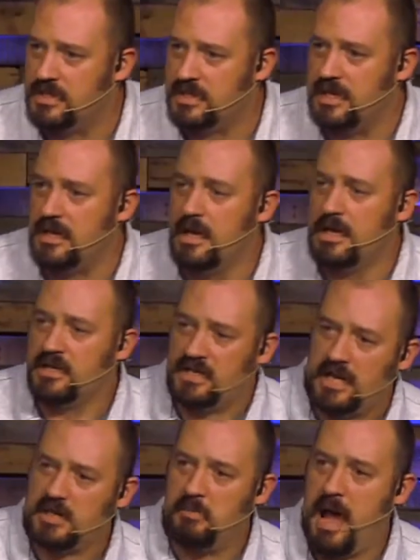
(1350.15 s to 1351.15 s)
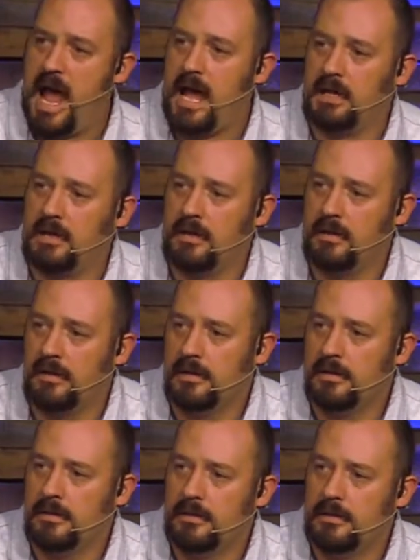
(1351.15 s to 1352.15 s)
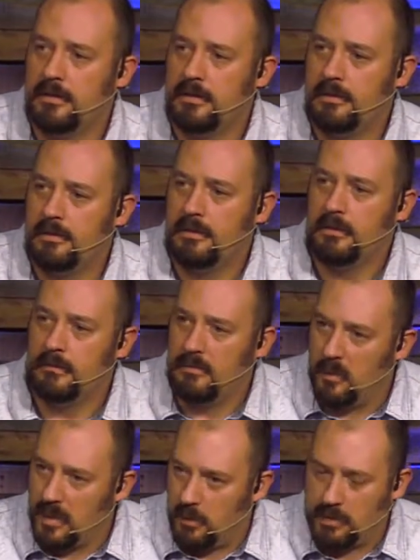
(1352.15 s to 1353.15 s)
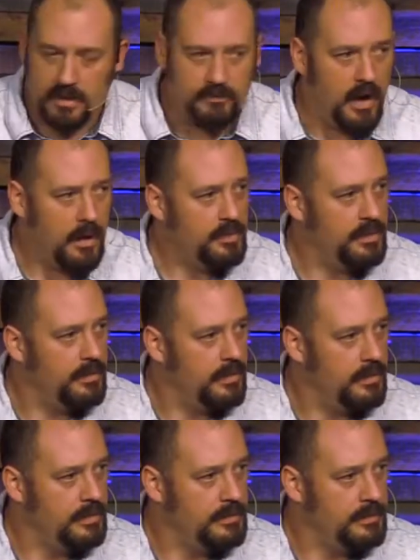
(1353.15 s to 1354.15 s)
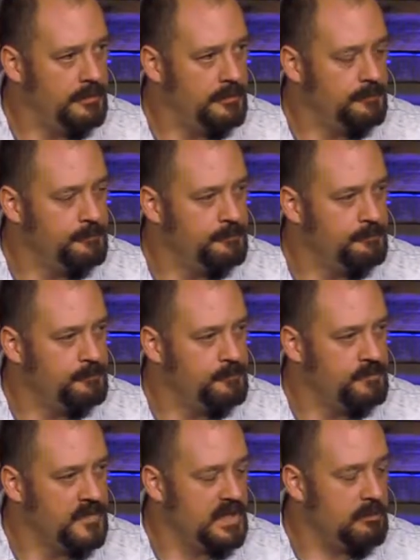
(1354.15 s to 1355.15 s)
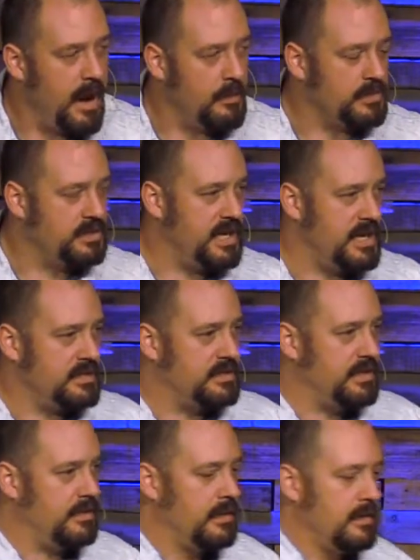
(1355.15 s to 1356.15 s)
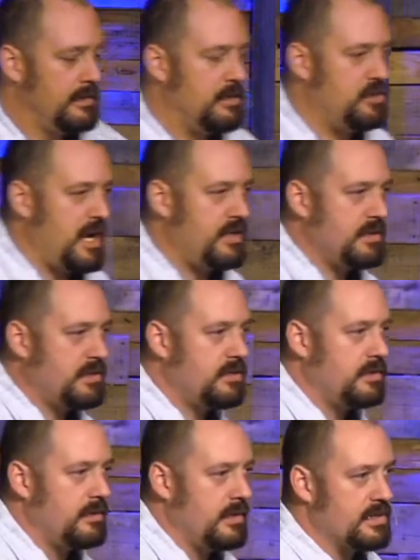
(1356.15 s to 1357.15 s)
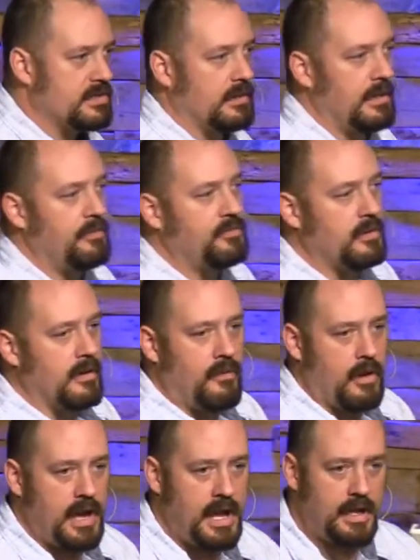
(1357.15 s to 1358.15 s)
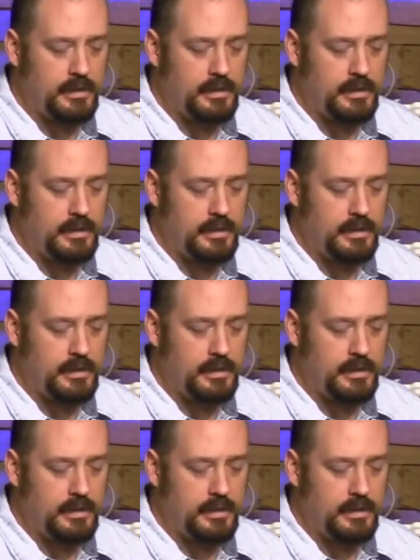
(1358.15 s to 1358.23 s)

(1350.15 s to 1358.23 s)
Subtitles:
It's going to set us back. But we don't give up. The Bible says that Jesus is the lifter of our head.